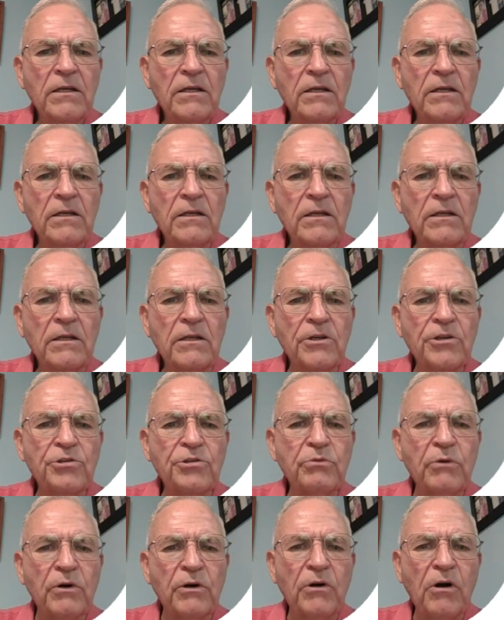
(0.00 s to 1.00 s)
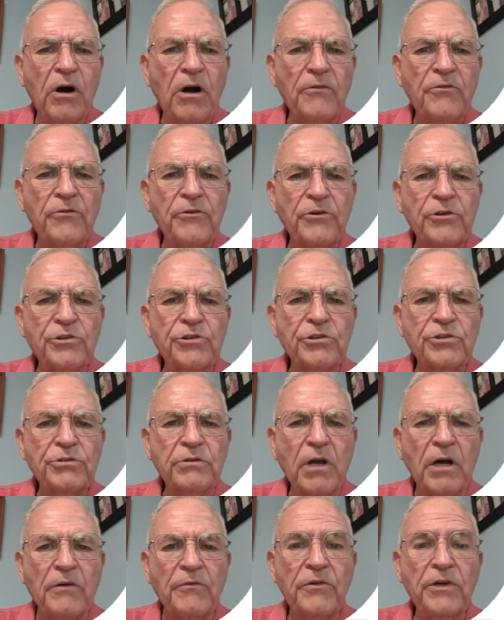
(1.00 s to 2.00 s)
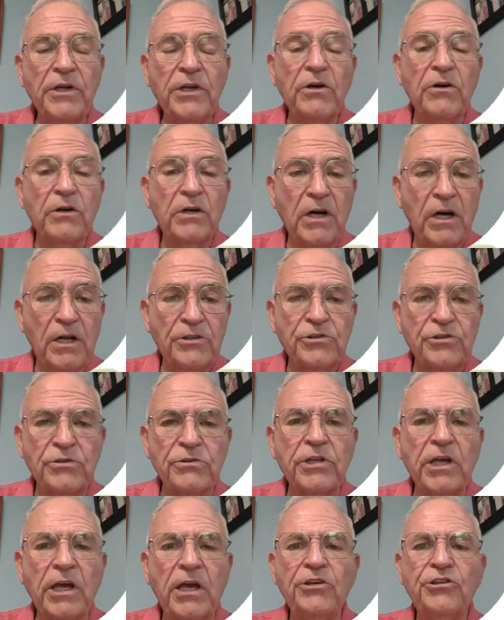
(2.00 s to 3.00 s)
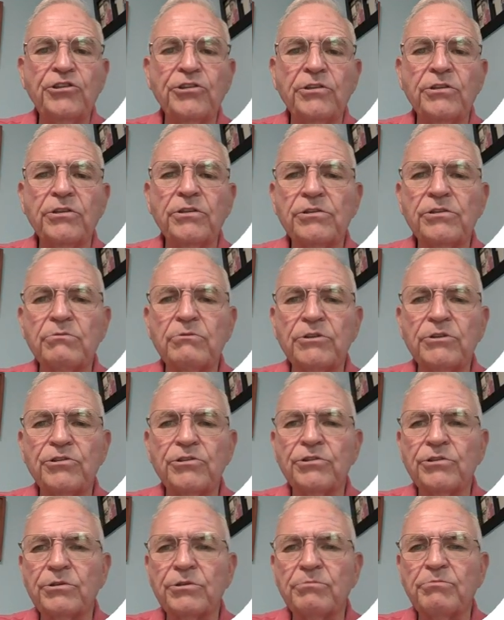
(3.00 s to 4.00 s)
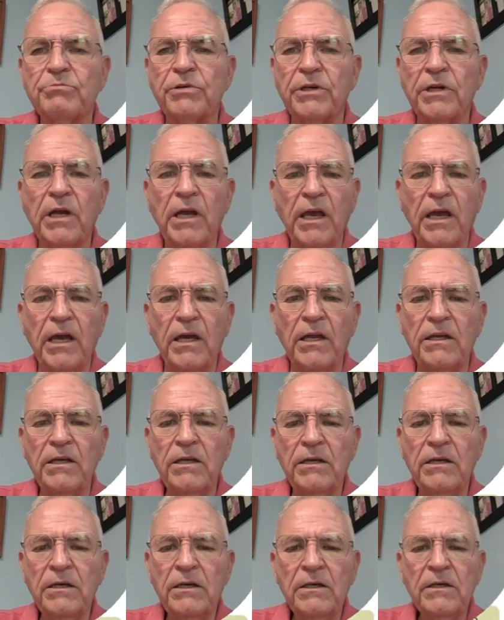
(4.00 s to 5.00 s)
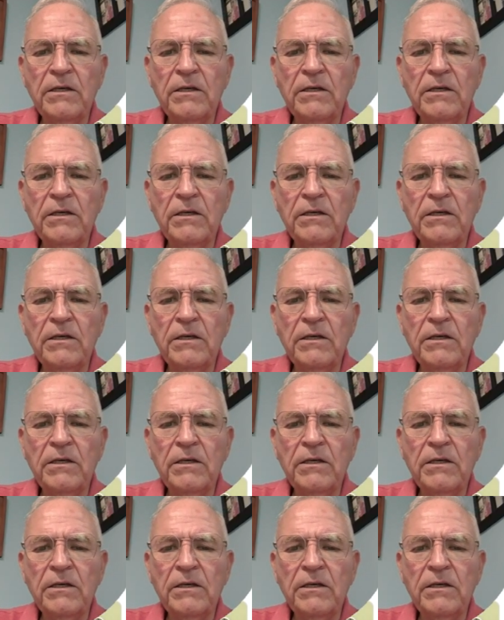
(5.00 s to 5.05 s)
this one offers video consultations, which is pretty handy.